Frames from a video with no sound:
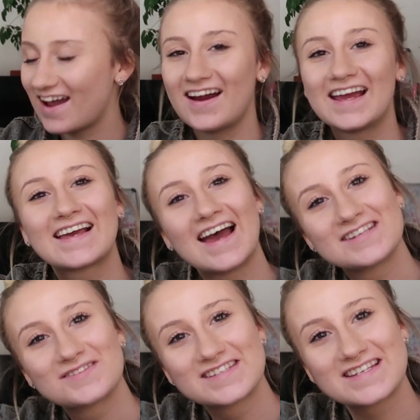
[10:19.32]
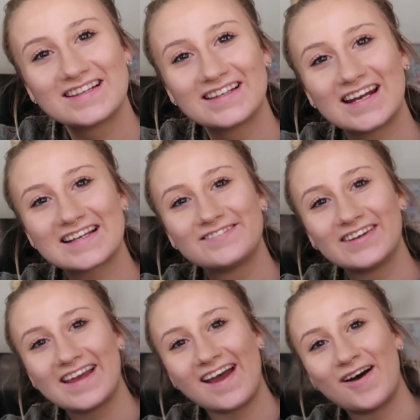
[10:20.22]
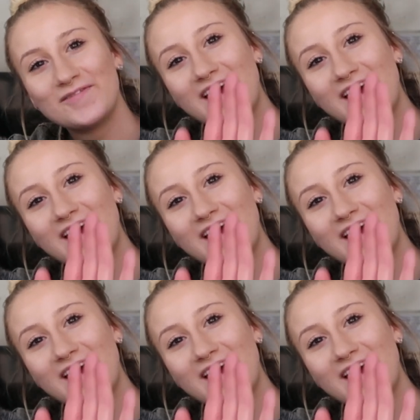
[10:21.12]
Alright guys, we'll see you in the next video.